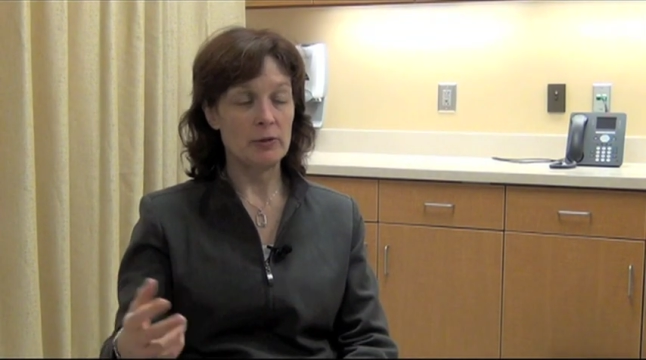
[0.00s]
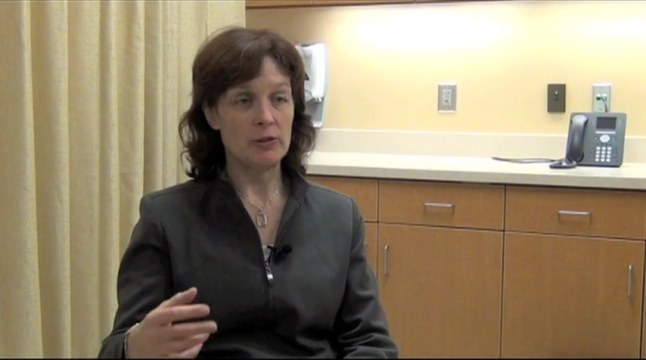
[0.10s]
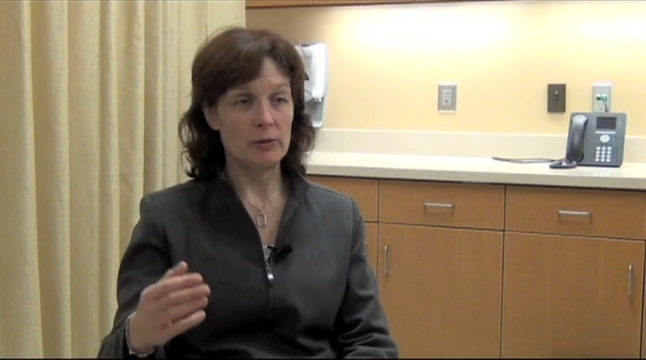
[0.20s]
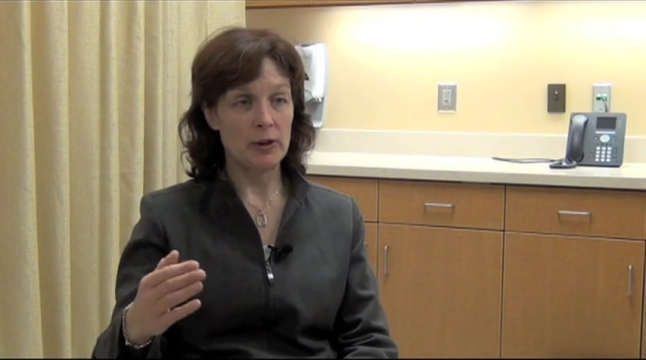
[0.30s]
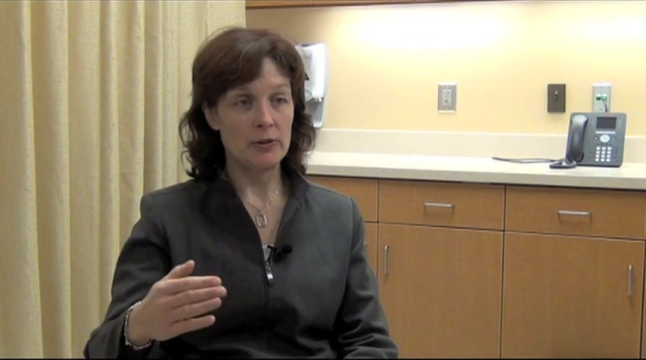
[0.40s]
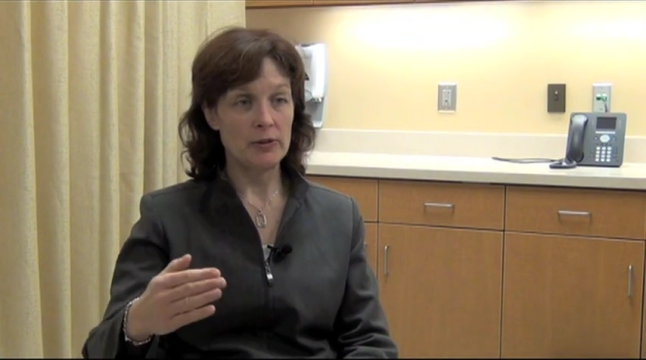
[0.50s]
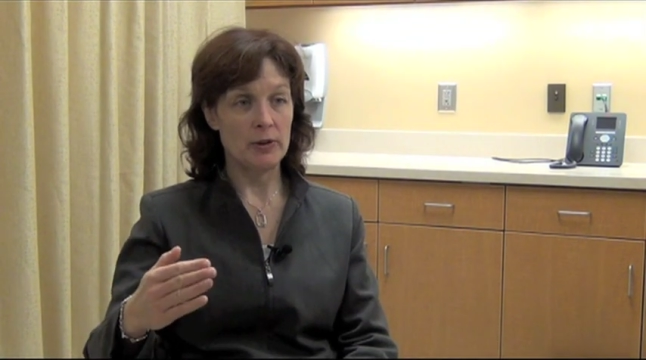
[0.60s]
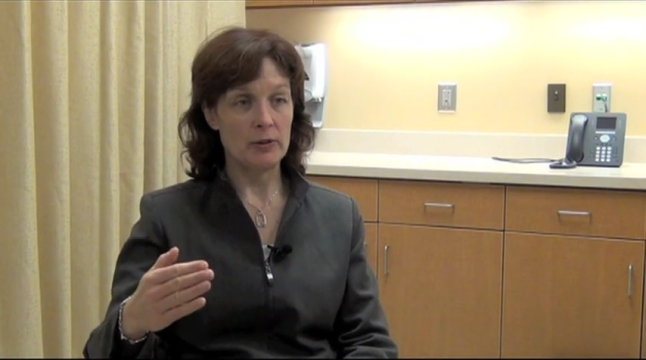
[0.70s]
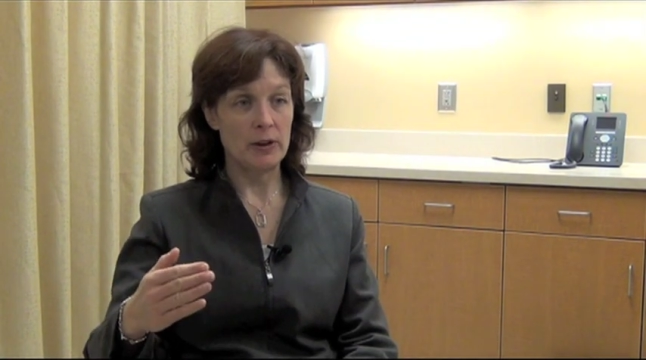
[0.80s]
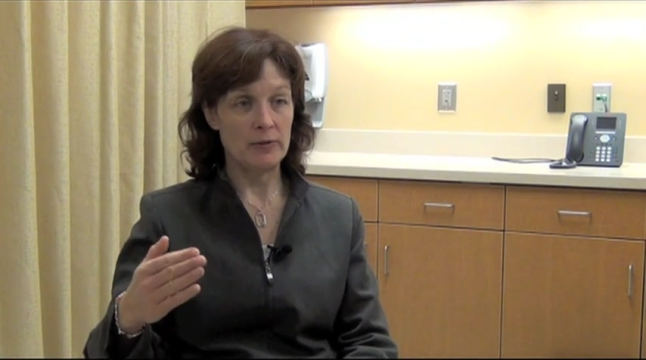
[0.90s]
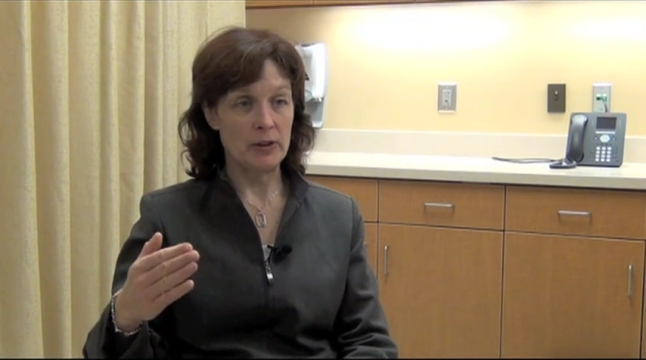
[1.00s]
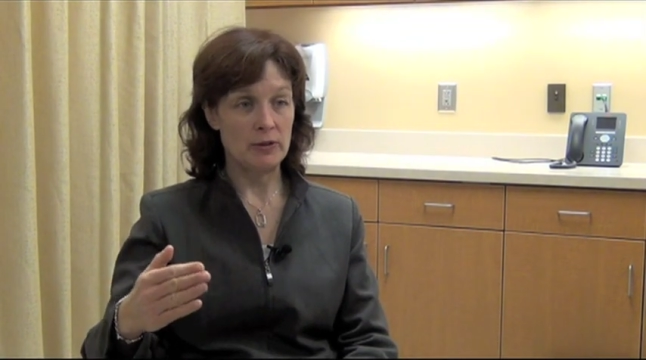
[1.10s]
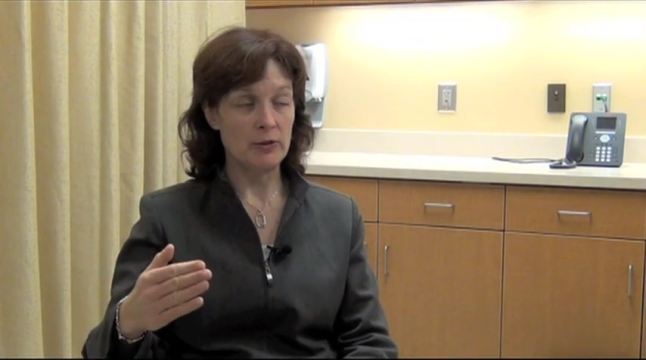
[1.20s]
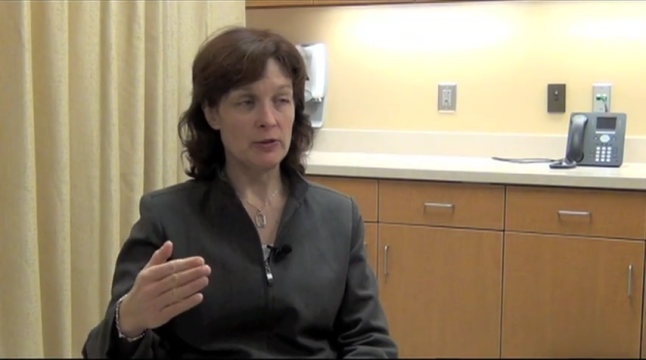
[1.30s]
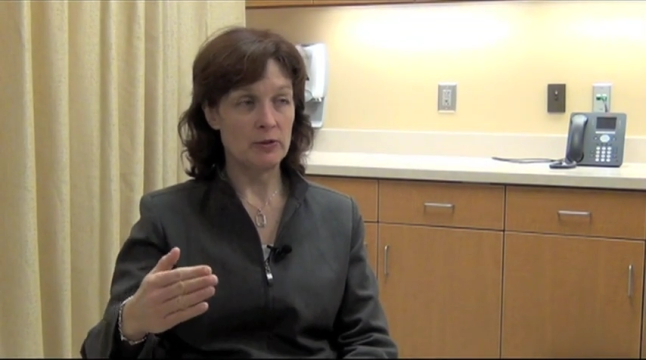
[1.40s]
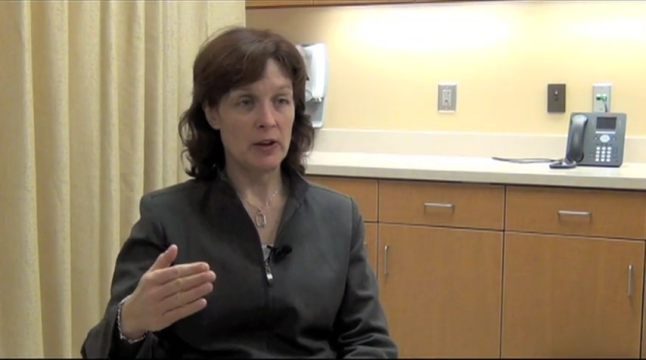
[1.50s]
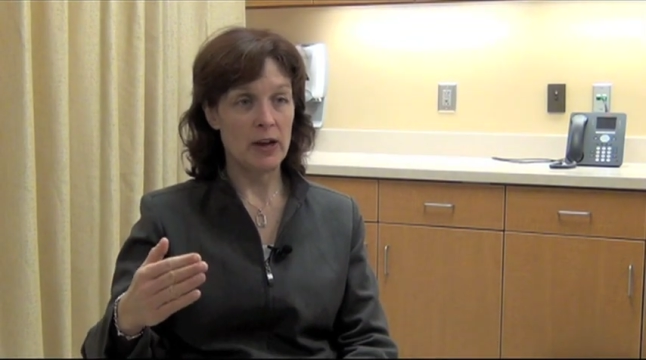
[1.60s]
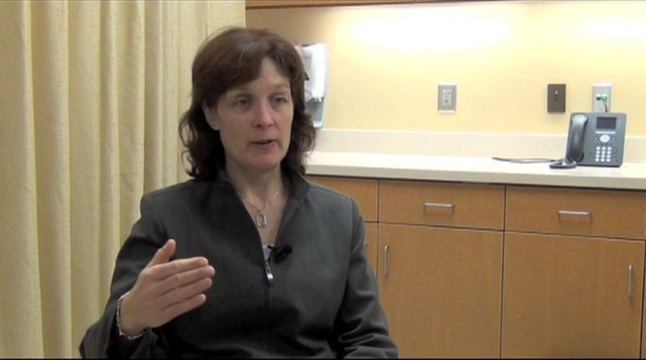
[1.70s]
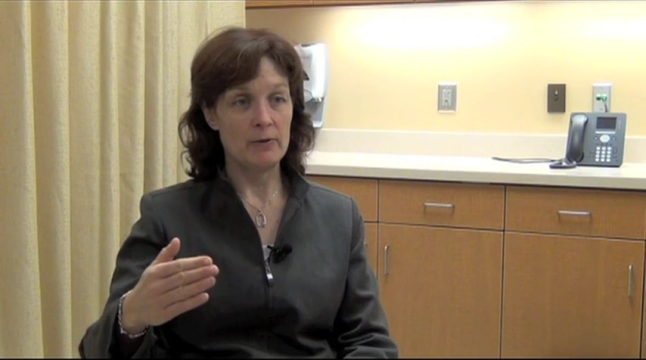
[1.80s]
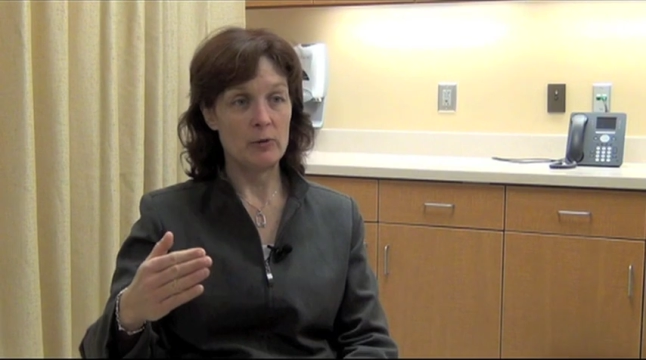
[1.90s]
but you also, if they do
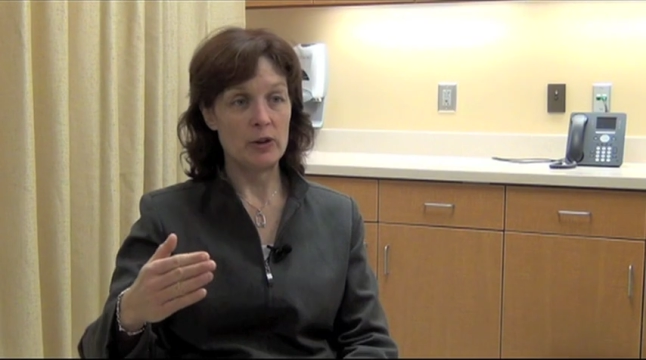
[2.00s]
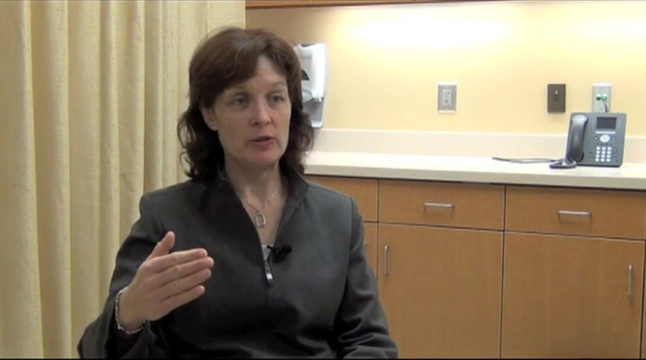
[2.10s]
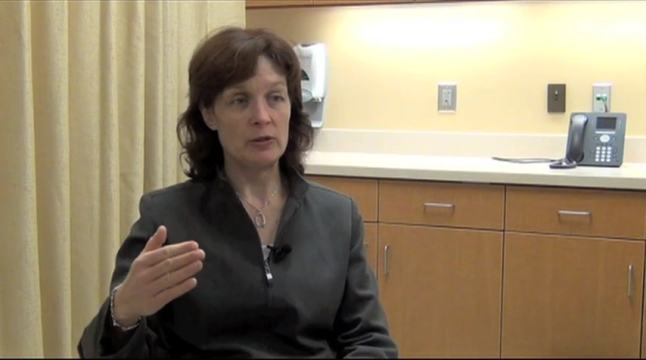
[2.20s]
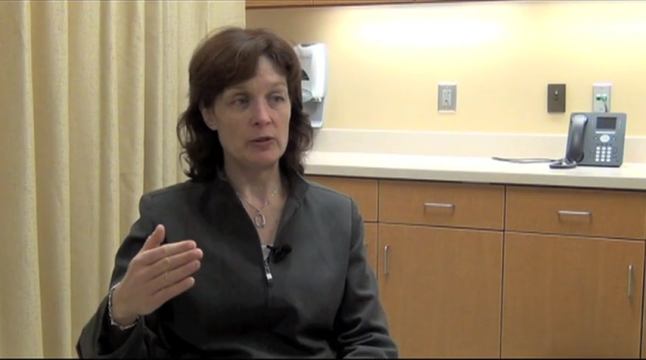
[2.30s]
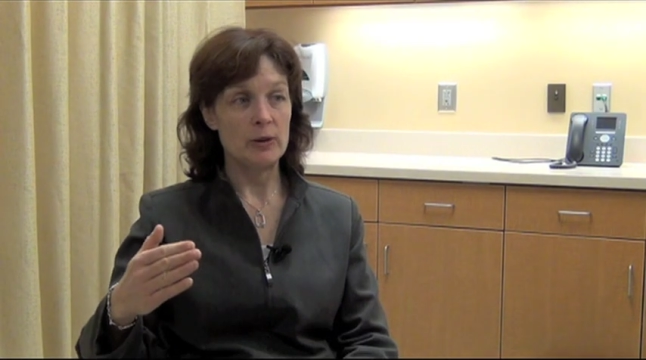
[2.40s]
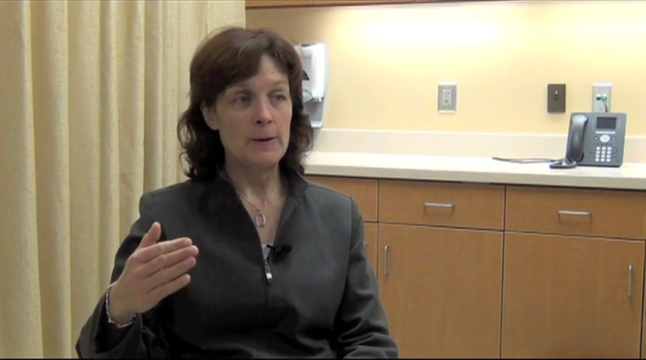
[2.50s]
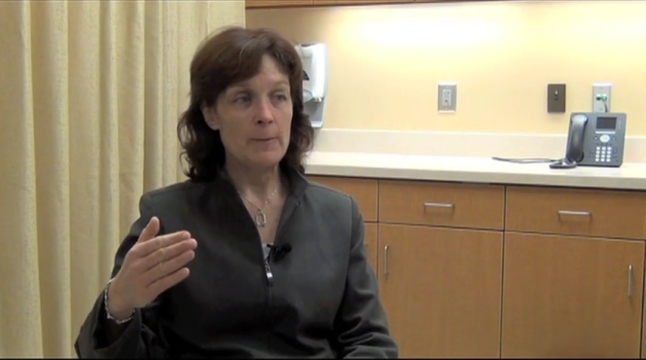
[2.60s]
survive, want to